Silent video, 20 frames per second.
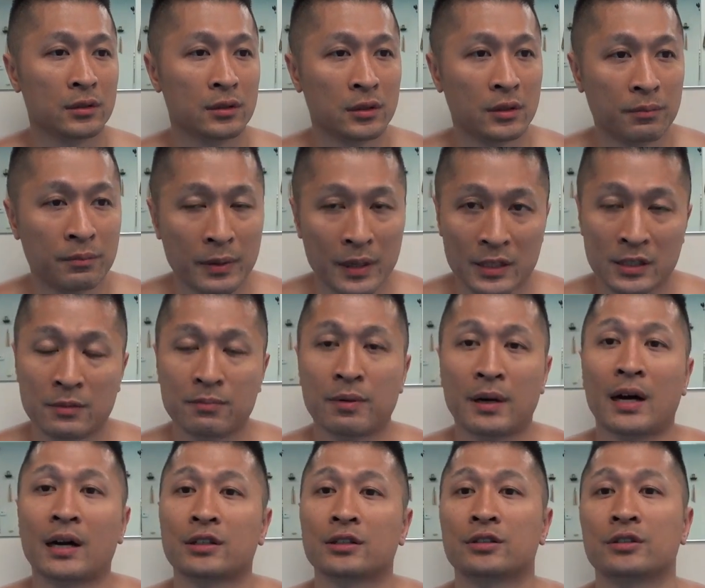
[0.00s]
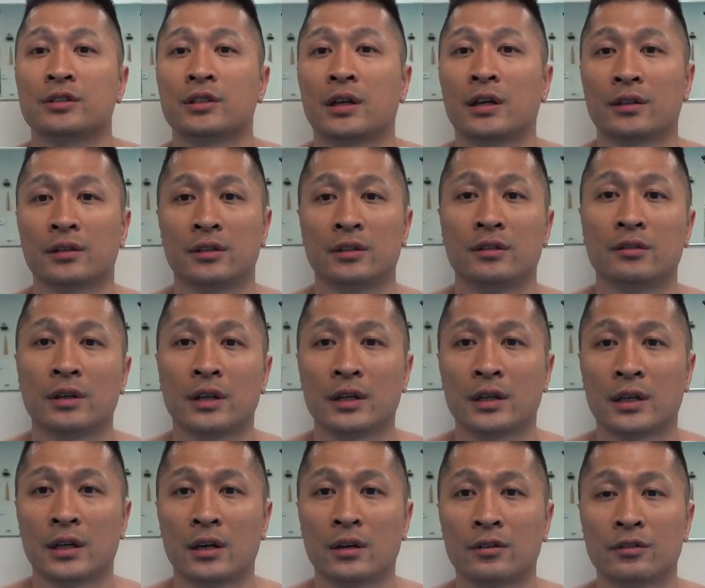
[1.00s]
the best boxers out there right
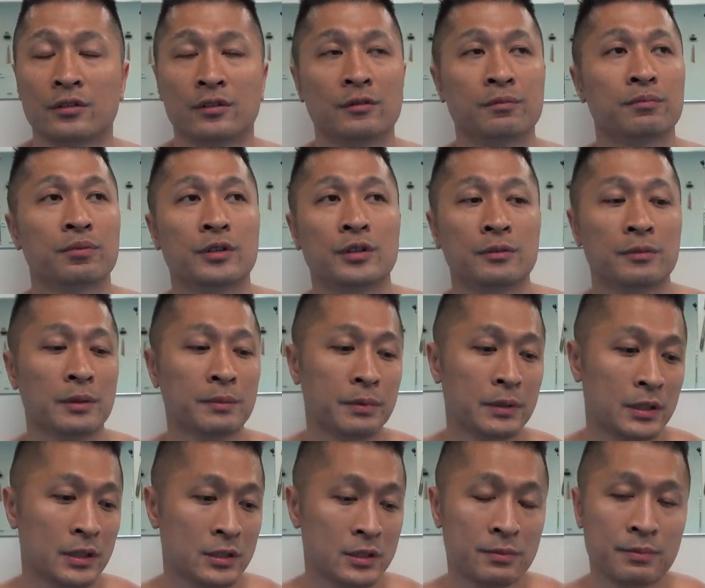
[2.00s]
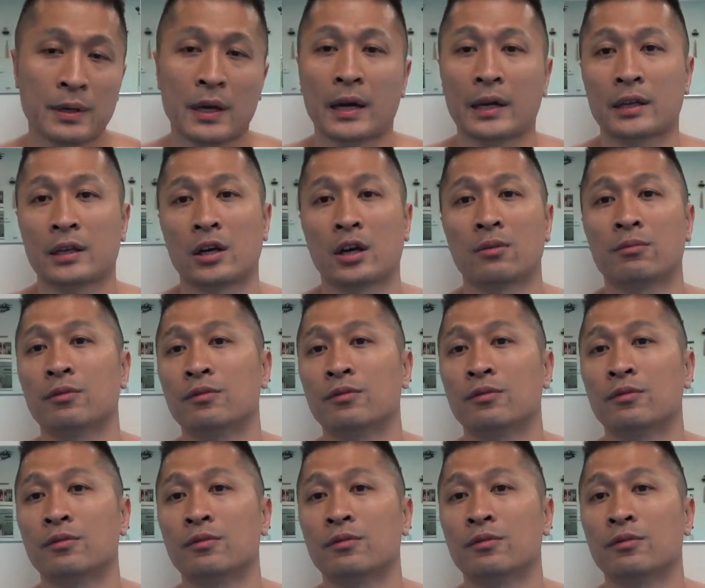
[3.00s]
now. Put him up against Pacquiao